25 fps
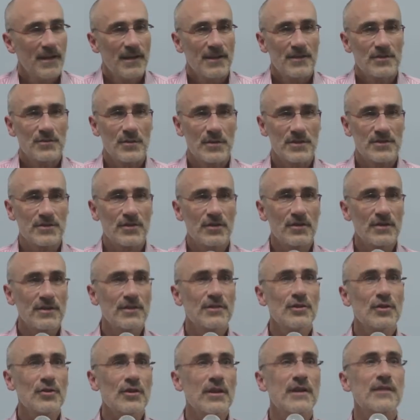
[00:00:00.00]
So I started
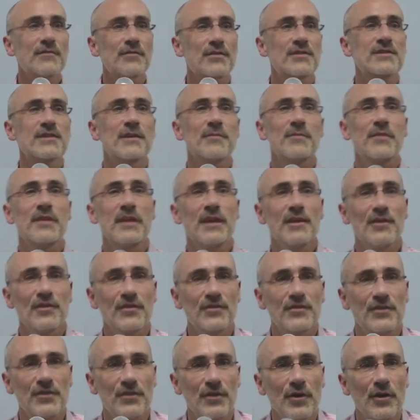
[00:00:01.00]
looking for something
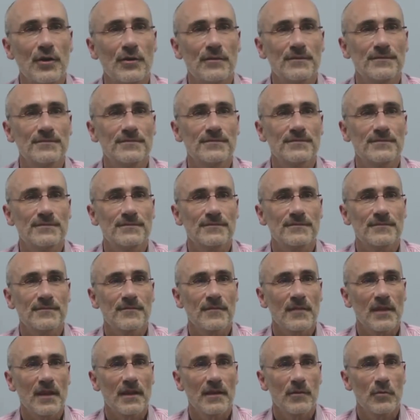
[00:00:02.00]
else to do.
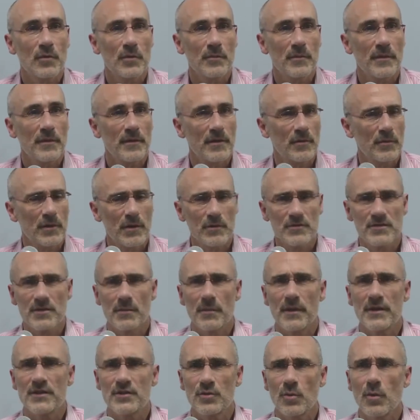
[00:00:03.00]
When I was in
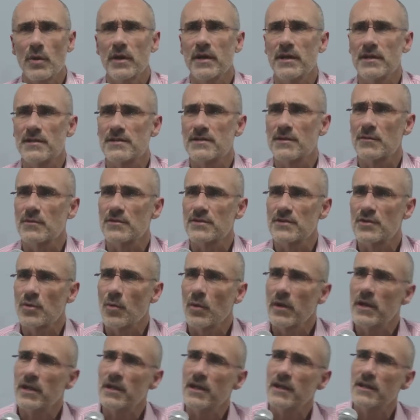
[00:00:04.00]
my 20s, I was
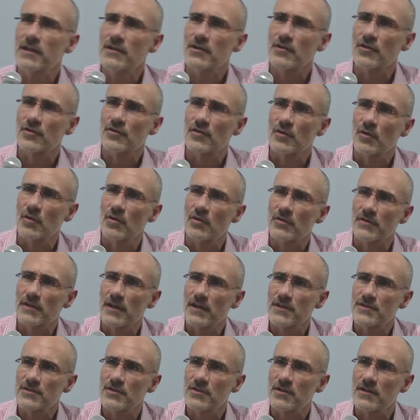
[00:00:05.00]
28 years old, and
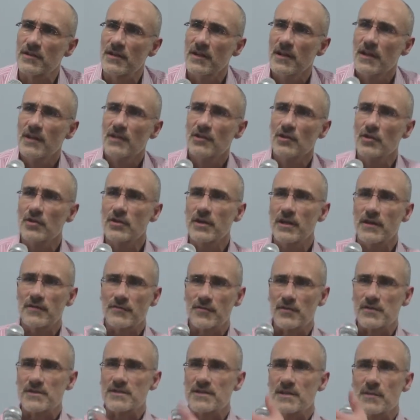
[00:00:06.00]
I started looking
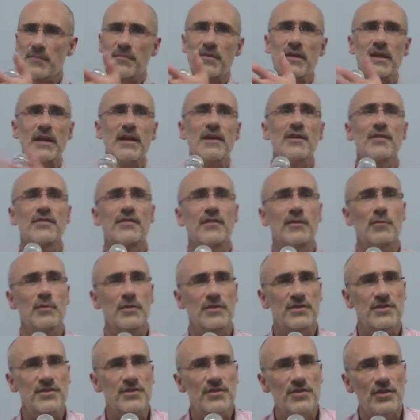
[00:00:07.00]
for something else that
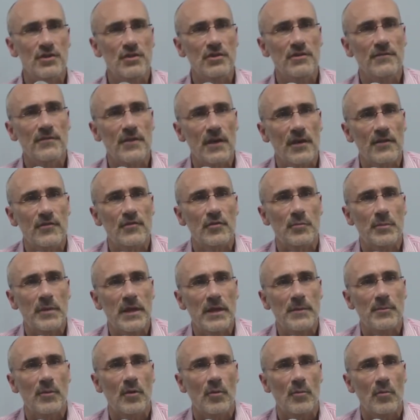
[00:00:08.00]
would serve other people